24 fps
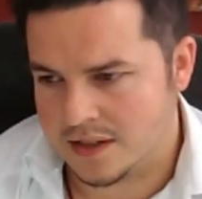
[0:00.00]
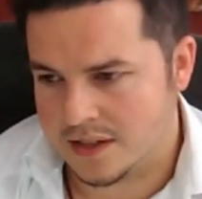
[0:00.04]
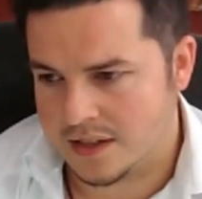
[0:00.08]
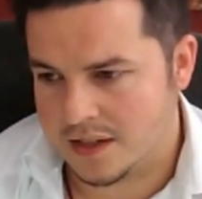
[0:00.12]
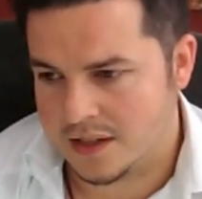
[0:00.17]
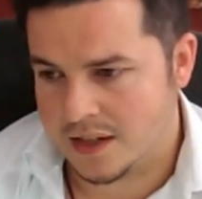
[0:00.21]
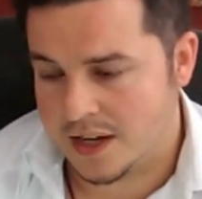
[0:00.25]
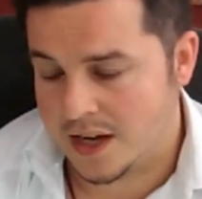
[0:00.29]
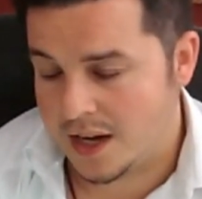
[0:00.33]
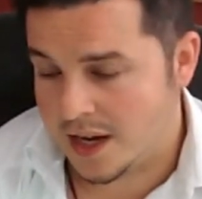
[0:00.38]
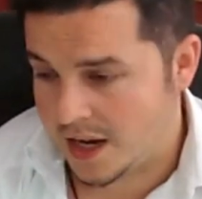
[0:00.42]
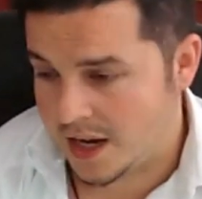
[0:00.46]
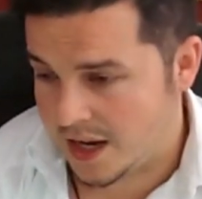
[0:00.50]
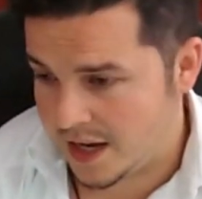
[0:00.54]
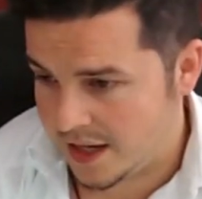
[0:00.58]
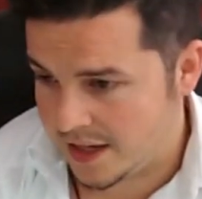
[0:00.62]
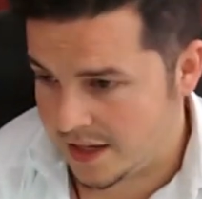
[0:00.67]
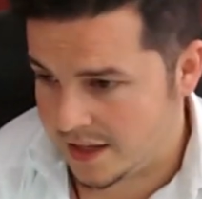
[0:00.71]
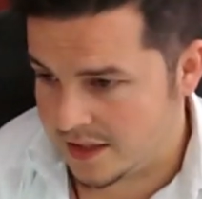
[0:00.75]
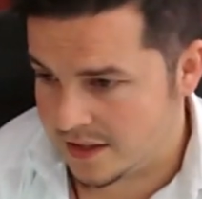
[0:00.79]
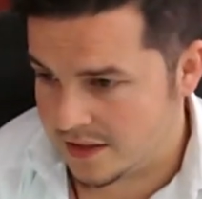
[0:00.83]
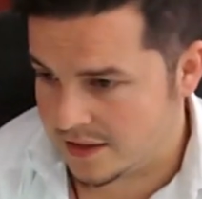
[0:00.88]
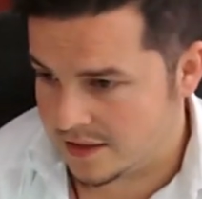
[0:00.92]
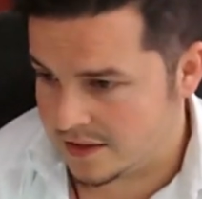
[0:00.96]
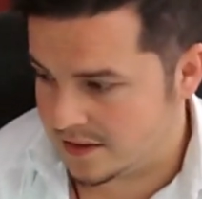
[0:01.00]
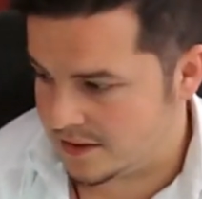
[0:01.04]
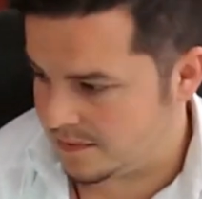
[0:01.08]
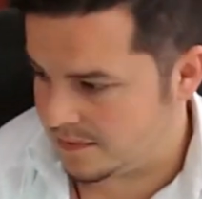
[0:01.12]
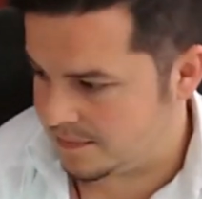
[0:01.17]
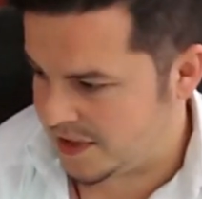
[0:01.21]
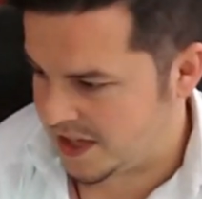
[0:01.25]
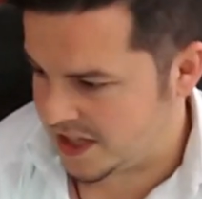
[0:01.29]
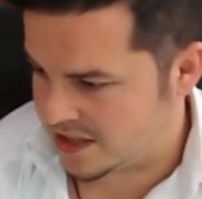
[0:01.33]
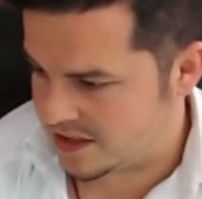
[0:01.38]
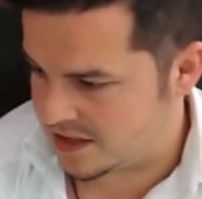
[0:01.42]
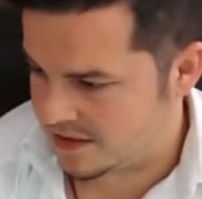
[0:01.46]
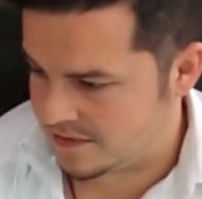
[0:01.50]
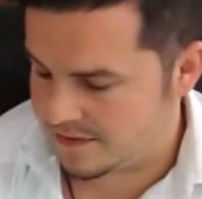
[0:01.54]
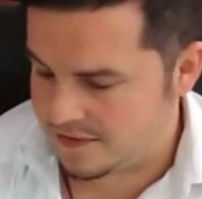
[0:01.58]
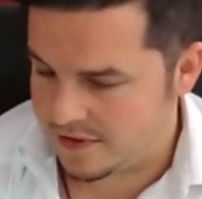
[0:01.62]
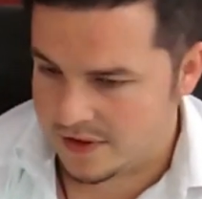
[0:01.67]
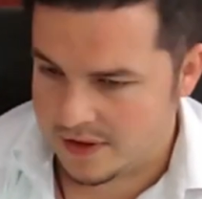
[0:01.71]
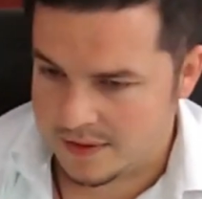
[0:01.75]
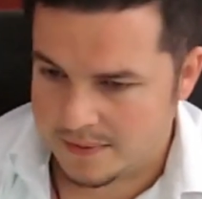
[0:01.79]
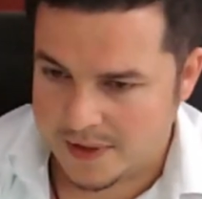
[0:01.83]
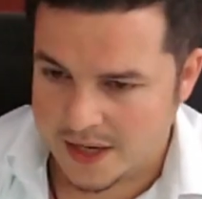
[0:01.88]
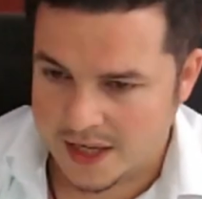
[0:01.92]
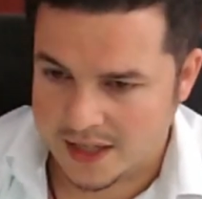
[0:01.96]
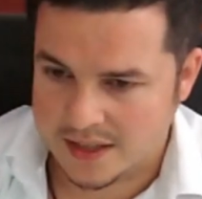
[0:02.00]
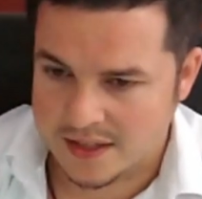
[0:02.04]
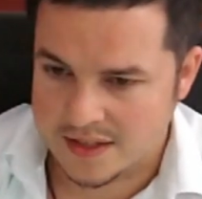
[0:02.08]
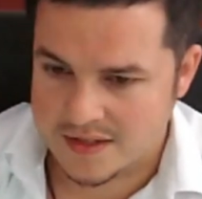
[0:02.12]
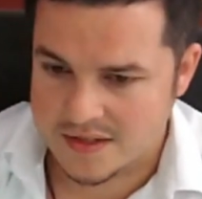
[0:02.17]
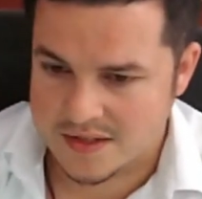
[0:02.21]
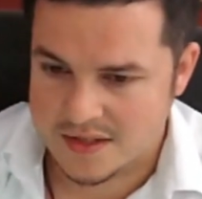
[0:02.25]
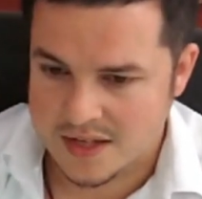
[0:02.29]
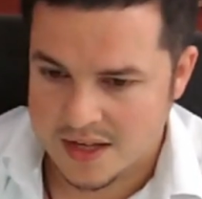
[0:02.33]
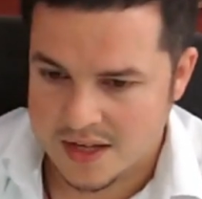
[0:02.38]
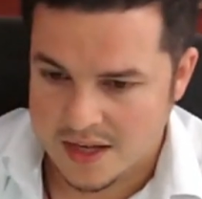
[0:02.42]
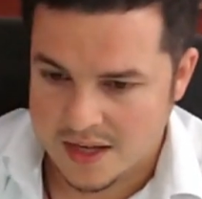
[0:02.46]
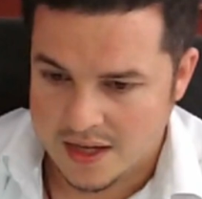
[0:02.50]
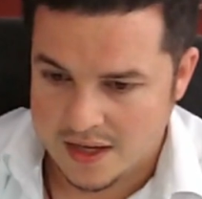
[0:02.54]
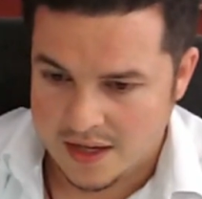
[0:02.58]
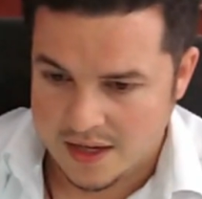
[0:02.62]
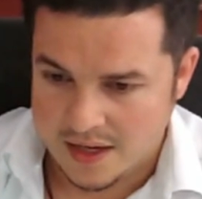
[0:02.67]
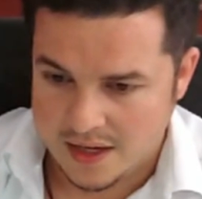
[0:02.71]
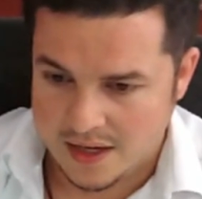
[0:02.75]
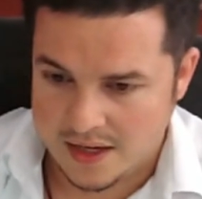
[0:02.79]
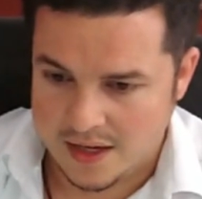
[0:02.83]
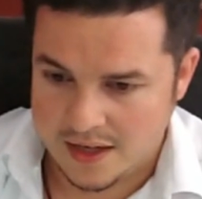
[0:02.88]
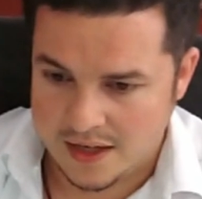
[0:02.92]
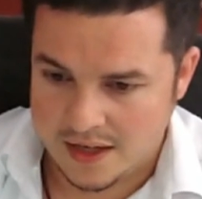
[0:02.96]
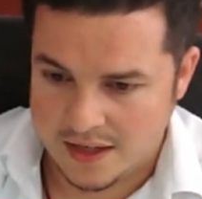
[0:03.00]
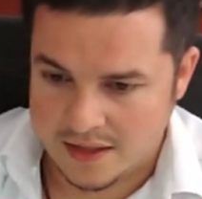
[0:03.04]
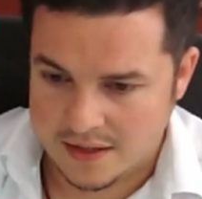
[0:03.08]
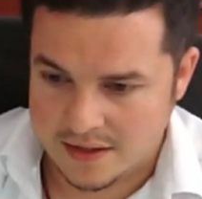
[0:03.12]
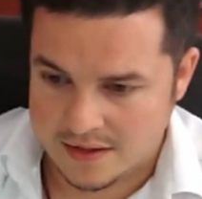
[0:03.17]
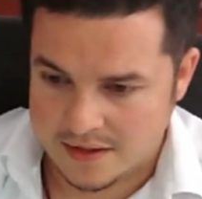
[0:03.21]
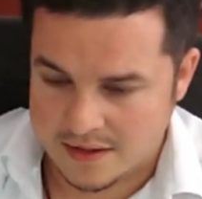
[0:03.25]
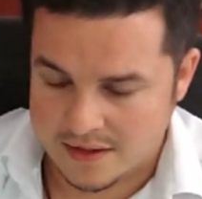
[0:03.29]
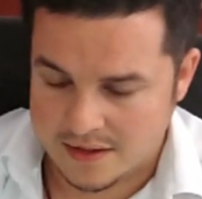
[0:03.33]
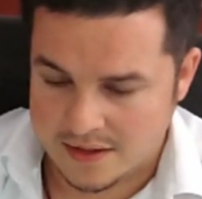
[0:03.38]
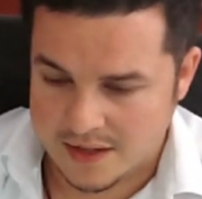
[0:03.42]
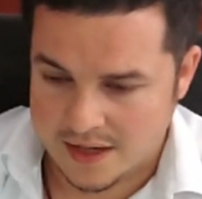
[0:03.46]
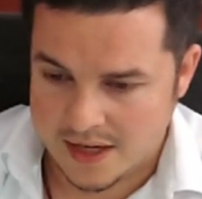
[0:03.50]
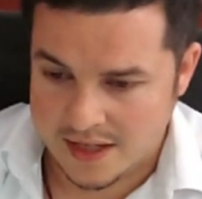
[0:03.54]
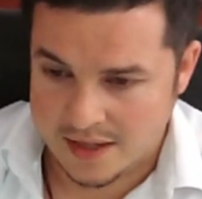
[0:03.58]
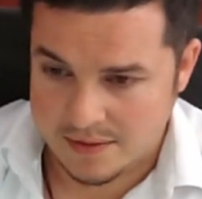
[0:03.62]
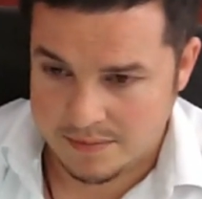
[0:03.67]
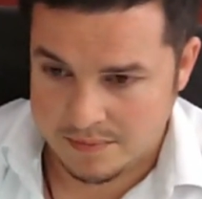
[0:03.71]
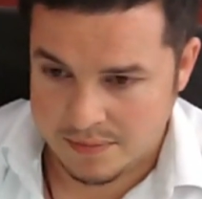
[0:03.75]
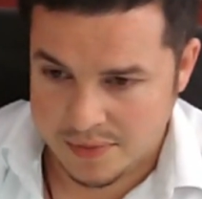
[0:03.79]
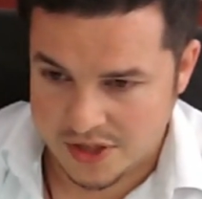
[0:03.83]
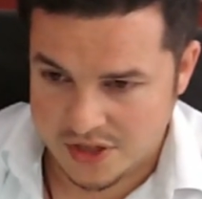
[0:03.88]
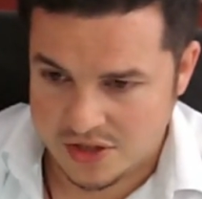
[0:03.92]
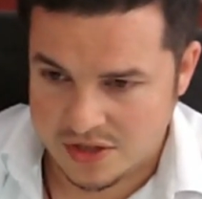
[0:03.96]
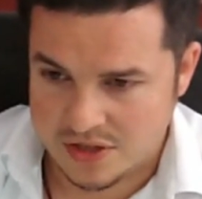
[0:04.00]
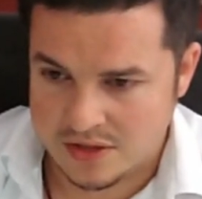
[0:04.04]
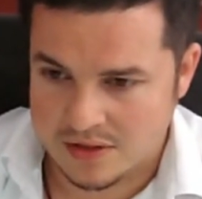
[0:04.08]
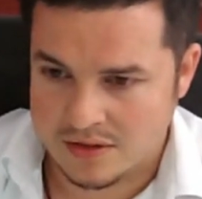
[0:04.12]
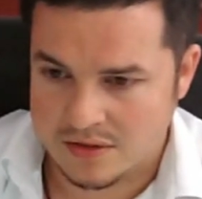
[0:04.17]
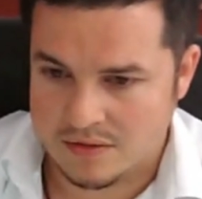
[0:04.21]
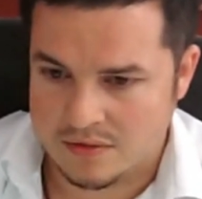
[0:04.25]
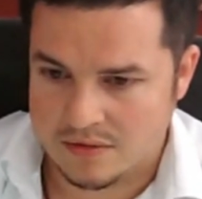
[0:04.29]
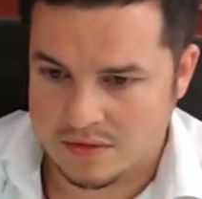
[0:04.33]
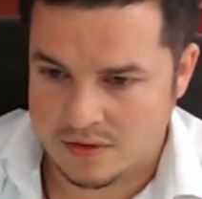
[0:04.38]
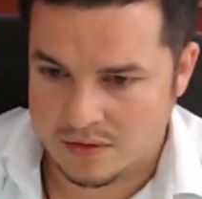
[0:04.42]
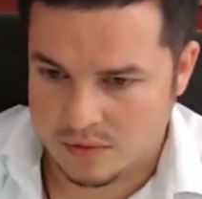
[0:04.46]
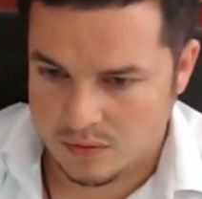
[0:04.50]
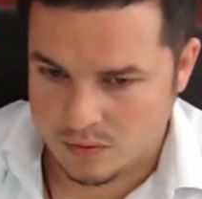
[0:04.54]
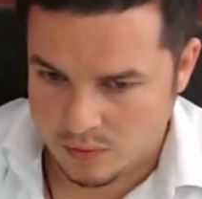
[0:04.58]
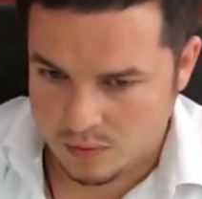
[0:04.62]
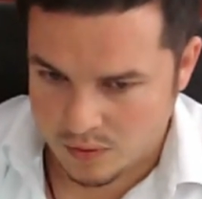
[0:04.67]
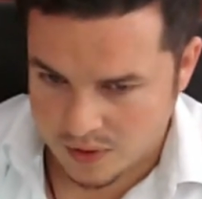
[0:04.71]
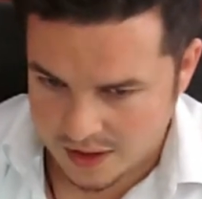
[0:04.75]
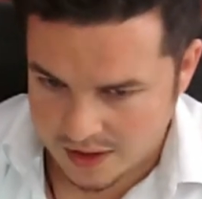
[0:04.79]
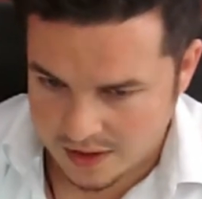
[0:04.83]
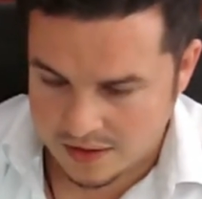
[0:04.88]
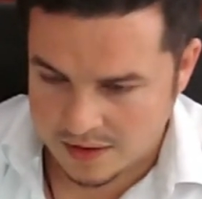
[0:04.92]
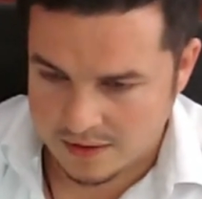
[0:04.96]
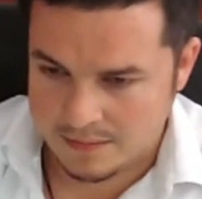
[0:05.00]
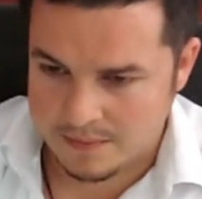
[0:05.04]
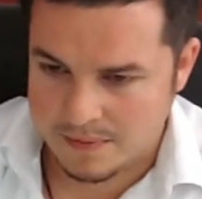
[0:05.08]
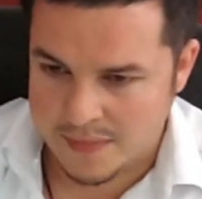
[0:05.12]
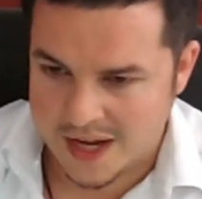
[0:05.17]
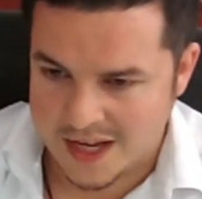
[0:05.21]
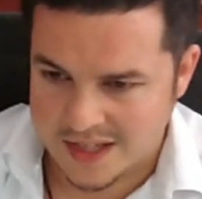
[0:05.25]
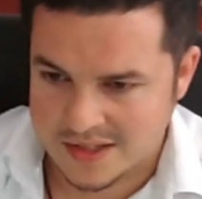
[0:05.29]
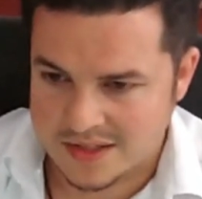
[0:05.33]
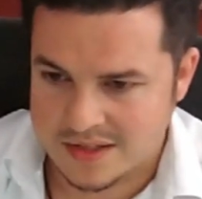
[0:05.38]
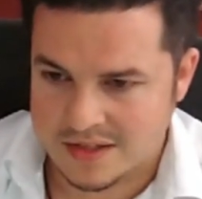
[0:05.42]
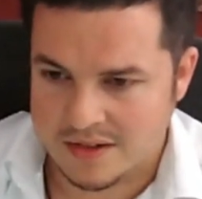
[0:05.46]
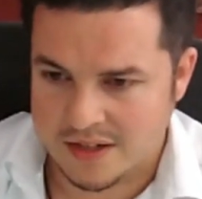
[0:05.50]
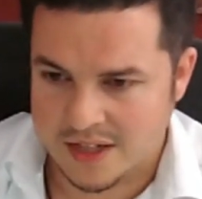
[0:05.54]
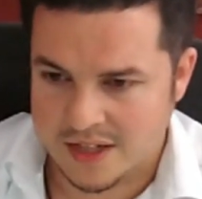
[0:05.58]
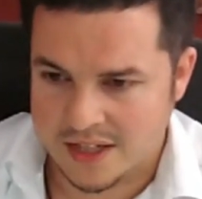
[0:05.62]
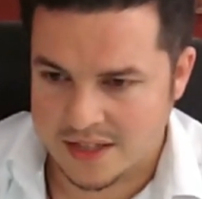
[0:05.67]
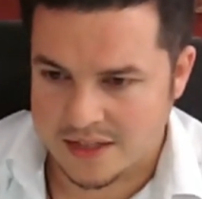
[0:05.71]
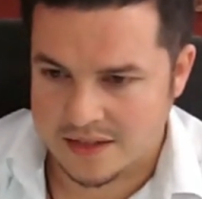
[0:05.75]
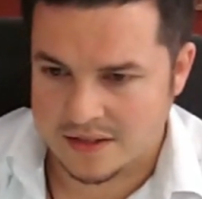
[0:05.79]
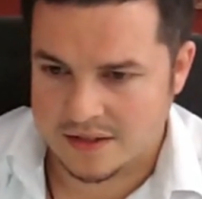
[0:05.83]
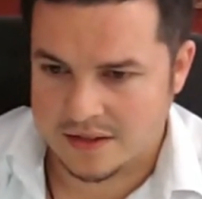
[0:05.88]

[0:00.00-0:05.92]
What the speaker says: a high passion for the markets and high ambition will master it.